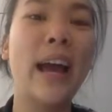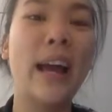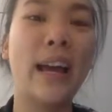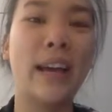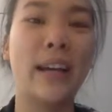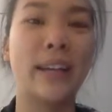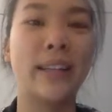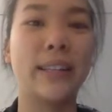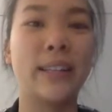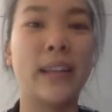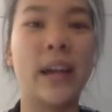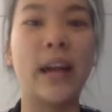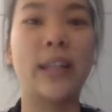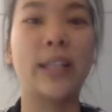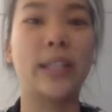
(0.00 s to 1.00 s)
and
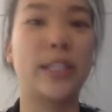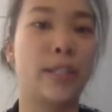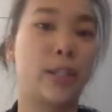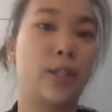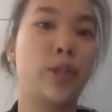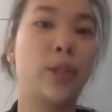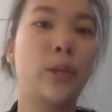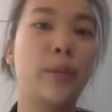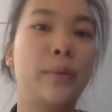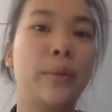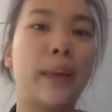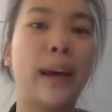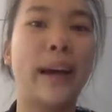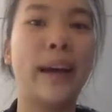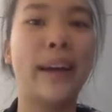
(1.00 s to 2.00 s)
I just
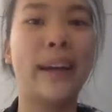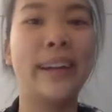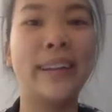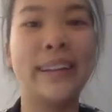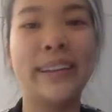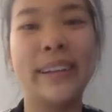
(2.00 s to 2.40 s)
assumed that,